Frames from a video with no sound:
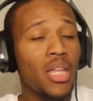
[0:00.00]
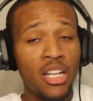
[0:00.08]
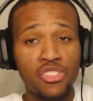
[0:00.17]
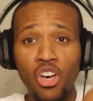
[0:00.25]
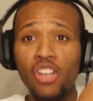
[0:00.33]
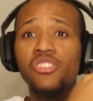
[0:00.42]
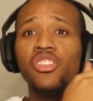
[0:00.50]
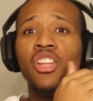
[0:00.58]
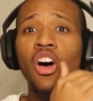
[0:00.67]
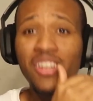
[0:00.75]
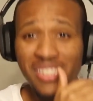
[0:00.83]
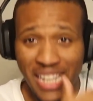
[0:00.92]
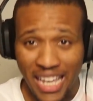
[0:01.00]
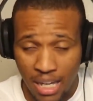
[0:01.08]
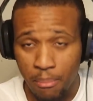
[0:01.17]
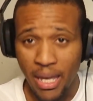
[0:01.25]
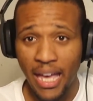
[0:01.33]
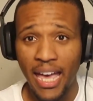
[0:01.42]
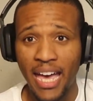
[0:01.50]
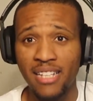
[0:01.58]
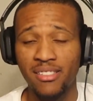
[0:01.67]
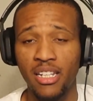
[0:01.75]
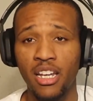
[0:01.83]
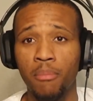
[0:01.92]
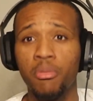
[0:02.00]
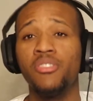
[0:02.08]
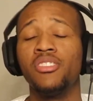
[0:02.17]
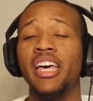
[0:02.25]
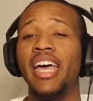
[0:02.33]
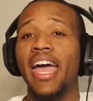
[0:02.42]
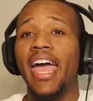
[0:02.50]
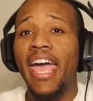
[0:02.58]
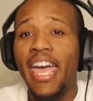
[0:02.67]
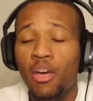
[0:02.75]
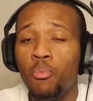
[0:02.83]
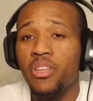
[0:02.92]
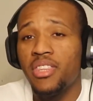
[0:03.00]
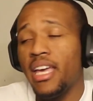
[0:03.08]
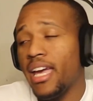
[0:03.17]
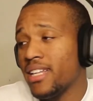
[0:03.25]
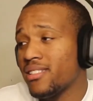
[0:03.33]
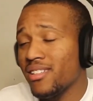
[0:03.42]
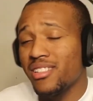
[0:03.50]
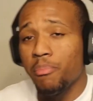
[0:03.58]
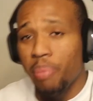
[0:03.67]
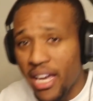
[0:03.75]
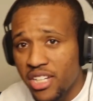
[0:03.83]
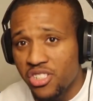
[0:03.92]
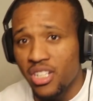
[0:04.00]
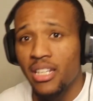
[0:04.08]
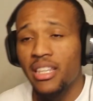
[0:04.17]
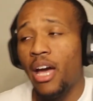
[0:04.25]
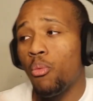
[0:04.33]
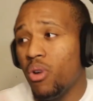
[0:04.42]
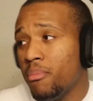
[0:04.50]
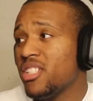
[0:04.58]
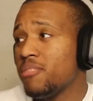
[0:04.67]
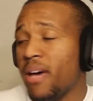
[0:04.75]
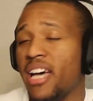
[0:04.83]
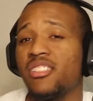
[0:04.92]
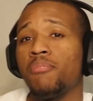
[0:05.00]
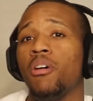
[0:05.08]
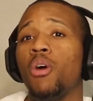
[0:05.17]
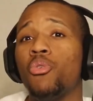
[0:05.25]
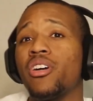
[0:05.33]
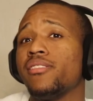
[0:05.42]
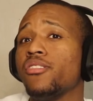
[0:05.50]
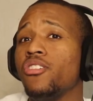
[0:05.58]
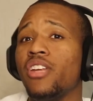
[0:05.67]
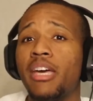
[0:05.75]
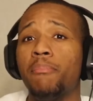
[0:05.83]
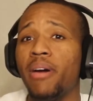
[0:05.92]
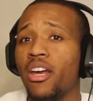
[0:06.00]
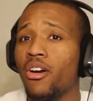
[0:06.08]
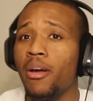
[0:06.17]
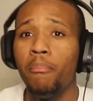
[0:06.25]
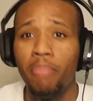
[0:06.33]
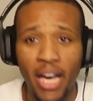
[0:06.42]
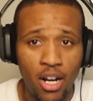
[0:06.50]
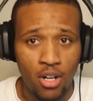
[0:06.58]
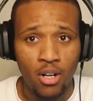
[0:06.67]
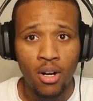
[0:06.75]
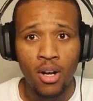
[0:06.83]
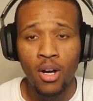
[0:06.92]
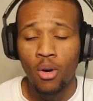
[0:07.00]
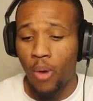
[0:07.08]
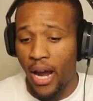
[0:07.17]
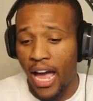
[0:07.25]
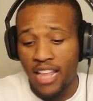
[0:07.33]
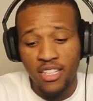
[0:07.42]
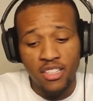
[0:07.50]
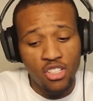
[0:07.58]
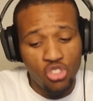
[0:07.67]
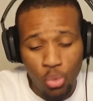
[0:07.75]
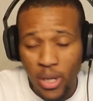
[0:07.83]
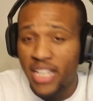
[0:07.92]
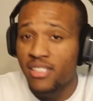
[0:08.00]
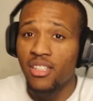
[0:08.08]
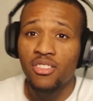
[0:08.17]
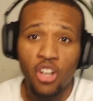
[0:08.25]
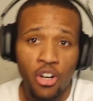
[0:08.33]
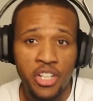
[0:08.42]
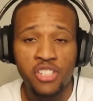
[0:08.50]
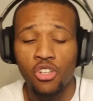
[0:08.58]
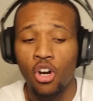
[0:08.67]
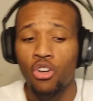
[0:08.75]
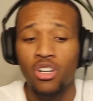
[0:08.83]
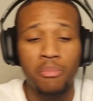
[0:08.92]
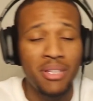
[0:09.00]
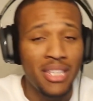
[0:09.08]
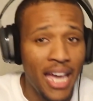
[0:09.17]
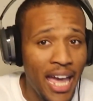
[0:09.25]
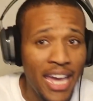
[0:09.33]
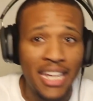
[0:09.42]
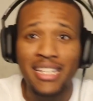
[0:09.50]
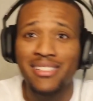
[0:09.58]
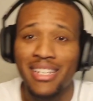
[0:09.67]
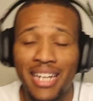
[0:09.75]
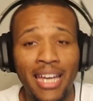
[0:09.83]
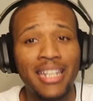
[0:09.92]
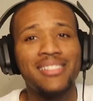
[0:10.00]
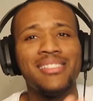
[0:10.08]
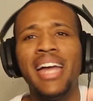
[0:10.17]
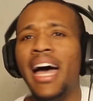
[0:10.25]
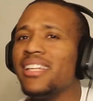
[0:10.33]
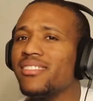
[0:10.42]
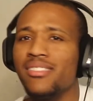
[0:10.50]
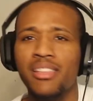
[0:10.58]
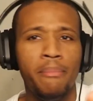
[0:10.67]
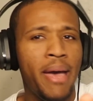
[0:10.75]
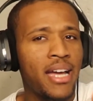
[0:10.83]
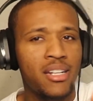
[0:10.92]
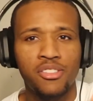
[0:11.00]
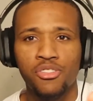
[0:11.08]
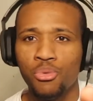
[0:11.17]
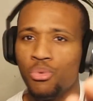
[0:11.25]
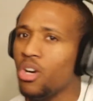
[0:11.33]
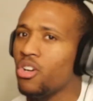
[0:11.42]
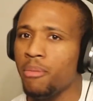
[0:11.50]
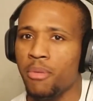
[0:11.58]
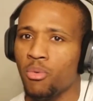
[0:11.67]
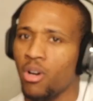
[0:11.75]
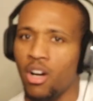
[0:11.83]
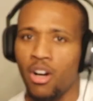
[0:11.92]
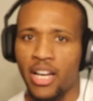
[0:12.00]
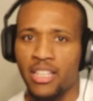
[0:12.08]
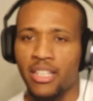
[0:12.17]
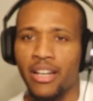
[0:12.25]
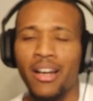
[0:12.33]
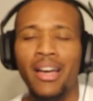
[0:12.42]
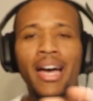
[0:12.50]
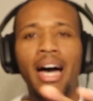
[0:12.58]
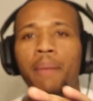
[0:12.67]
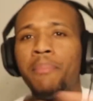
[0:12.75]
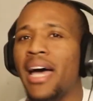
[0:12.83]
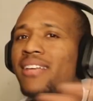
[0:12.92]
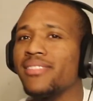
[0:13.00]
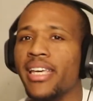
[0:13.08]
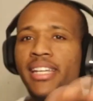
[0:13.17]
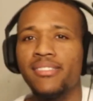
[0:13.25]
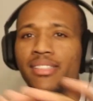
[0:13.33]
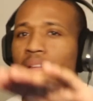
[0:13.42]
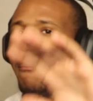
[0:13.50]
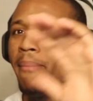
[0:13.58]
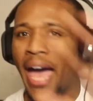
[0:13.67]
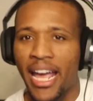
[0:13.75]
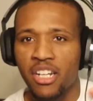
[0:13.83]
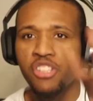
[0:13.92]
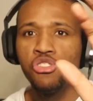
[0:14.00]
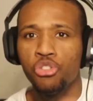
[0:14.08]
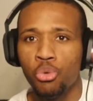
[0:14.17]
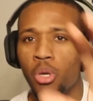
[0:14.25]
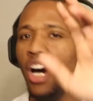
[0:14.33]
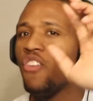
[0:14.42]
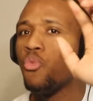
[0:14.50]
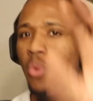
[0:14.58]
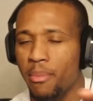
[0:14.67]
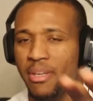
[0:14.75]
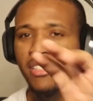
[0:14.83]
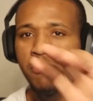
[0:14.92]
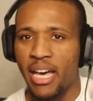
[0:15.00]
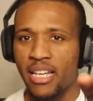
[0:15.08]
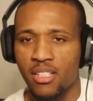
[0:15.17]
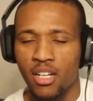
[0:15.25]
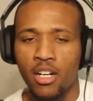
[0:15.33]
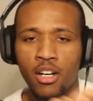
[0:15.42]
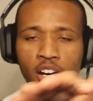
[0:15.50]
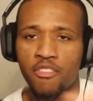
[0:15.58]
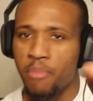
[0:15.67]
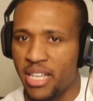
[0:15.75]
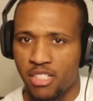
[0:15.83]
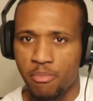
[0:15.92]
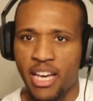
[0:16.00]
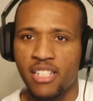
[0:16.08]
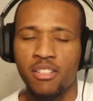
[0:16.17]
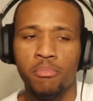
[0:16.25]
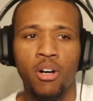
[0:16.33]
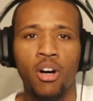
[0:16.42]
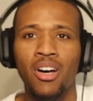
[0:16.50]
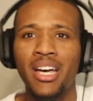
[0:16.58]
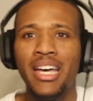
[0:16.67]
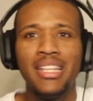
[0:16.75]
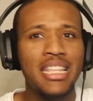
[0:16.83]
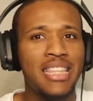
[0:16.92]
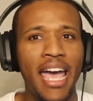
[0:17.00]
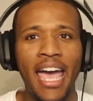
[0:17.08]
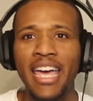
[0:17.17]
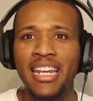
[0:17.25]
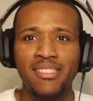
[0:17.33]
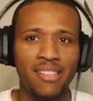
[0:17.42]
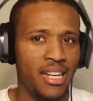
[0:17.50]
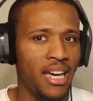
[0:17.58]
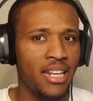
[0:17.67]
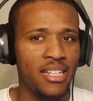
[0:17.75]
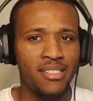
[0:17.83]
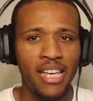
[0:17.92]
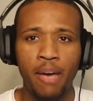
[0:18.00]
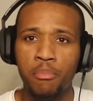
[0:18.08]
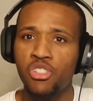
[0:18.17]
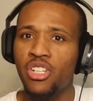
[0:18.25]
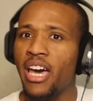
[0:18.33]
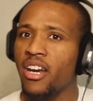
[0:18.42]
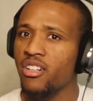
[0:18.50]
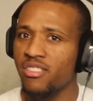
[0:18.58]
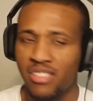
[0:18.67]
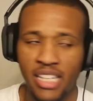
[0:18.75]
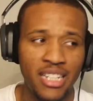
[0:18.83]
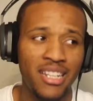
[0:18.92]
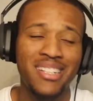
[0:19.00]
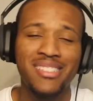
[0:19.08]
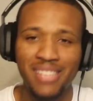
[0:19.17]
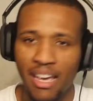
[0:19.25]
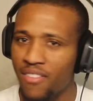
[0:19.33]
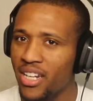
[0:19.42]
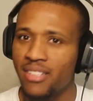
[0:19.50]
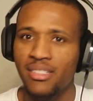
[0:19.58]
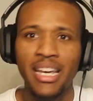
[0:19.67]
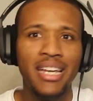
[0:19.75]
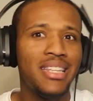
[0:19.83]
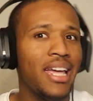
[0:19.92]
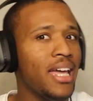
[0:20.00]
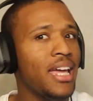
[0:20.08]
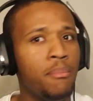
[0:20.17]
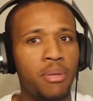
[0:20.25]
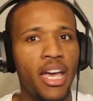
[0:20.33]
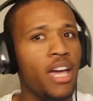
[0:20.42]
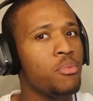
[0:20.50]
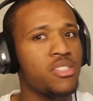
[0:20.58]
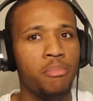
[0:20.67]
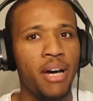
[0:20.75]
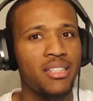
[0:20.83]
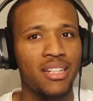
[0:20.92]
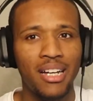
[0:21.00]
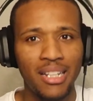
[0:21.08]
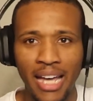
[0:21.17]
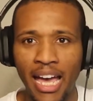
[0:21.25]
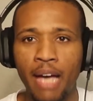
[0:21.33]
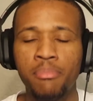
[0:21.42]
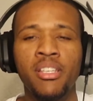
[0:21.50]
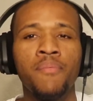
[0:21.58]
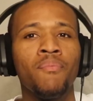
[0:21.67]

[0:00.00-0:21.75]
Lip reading: So as long as the NBA has the numbers, and with the anticipation that women's basketball will continue to get better and better, right? I think the 20s and 30s are going to be the 80s and 90s. Not to the magnitude. Don't get me wrong out there. I'm not saying to the magnitude of men's basketball that the 80s and 90s had. But you got to understand, in the 70s, the NBA was about to collapse.